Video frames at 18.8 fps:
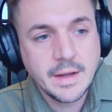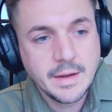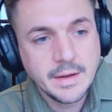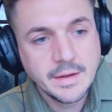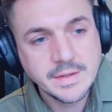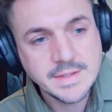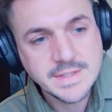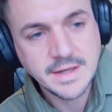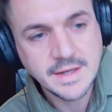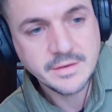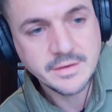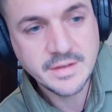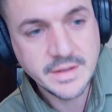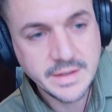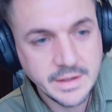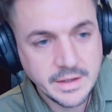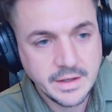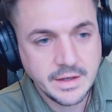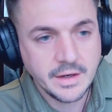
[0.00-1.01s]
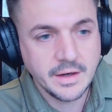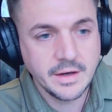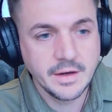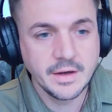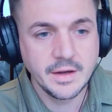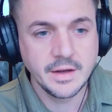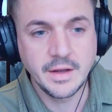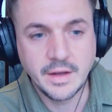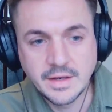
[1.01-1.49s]

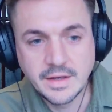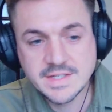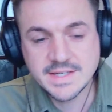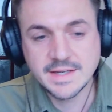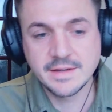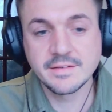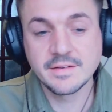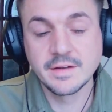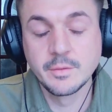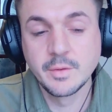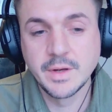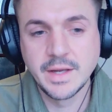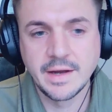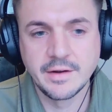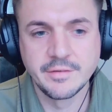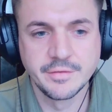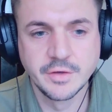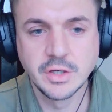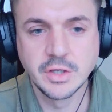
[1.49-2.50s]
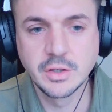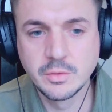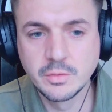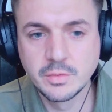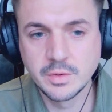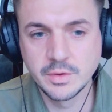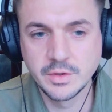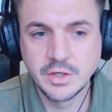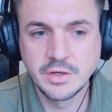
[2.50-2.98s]
in SalesLink we have
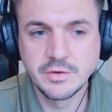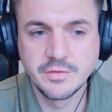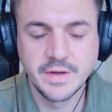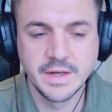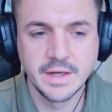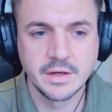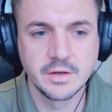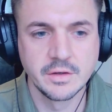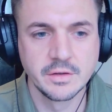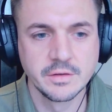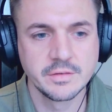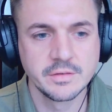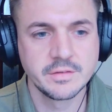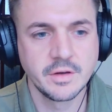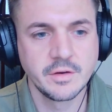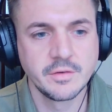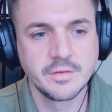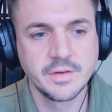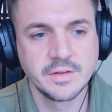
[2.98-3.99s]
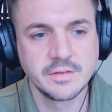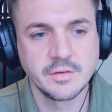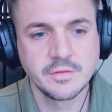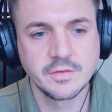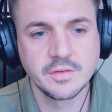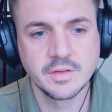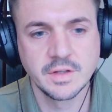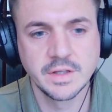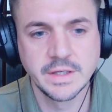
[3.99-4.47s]
new vehicles. So there's
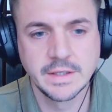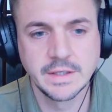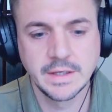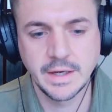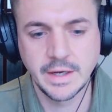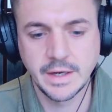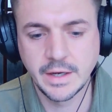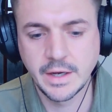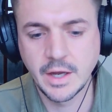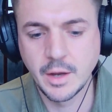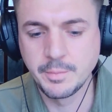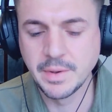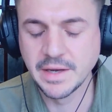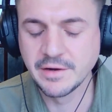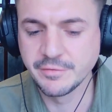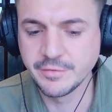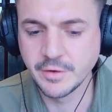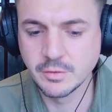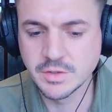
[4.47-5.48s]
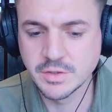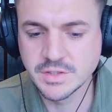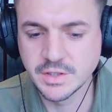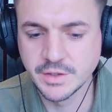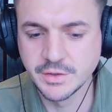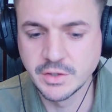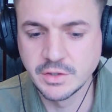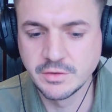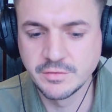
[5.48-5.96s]
obviously a big focus
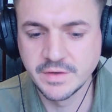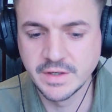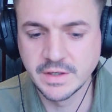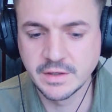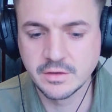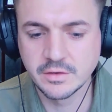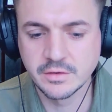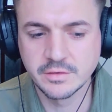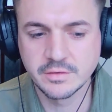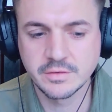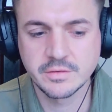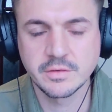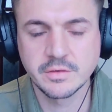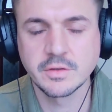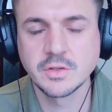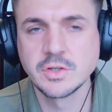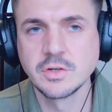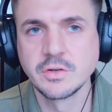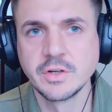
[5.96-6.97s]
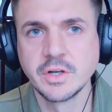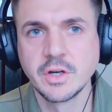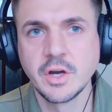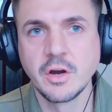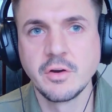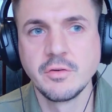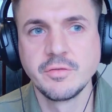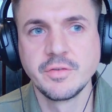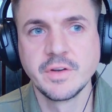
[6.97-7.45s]
on new vehicles during
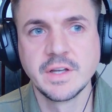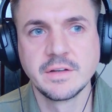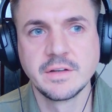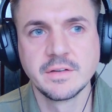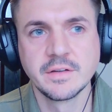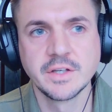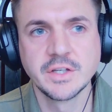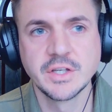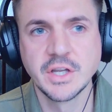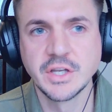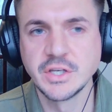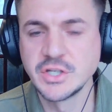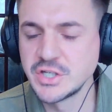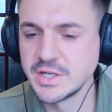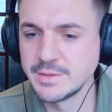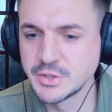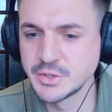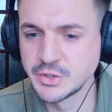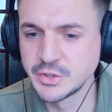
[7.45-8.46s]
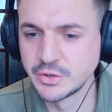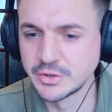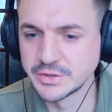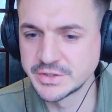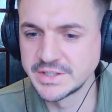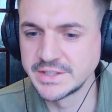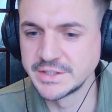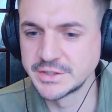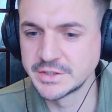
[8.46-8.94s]
COVID and chip
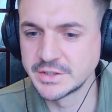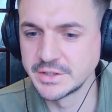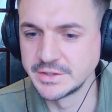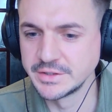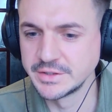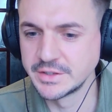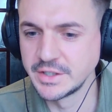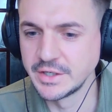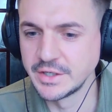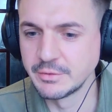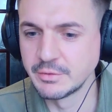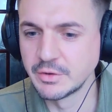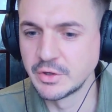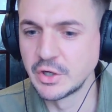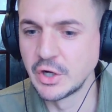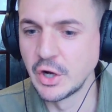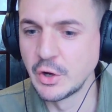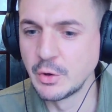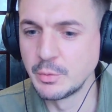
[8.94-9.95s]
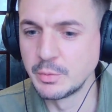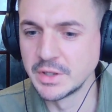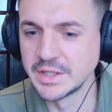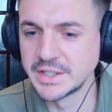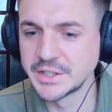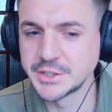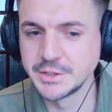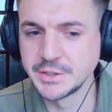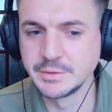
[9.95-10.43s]
shortage and global
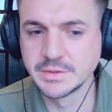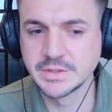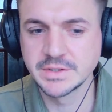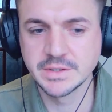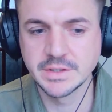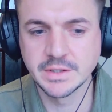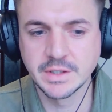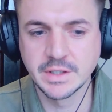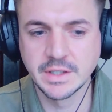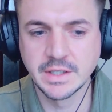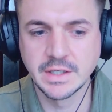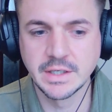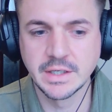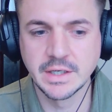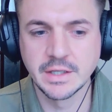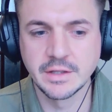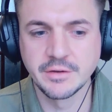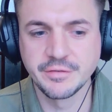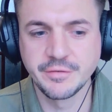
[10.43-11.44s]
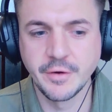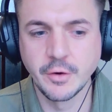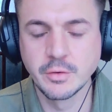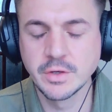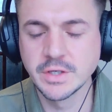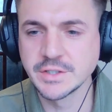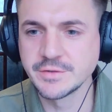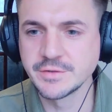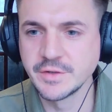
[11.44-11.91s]
issues. The
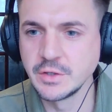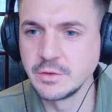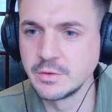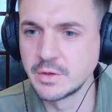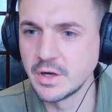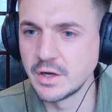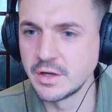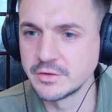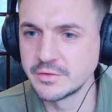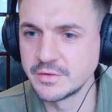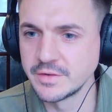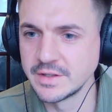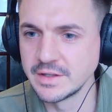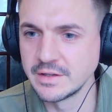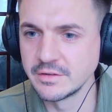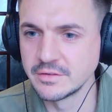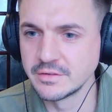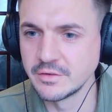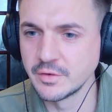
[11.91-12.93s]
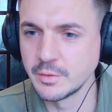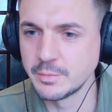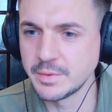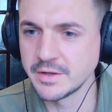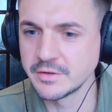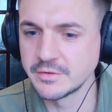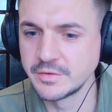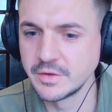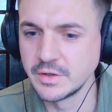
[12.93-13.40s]
focus for new cars for dealers over the
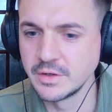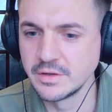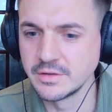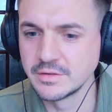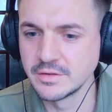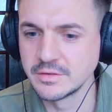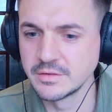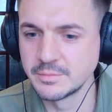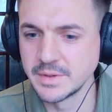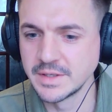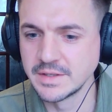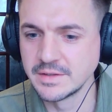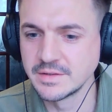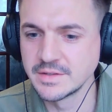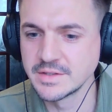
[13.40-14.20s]
past few years has been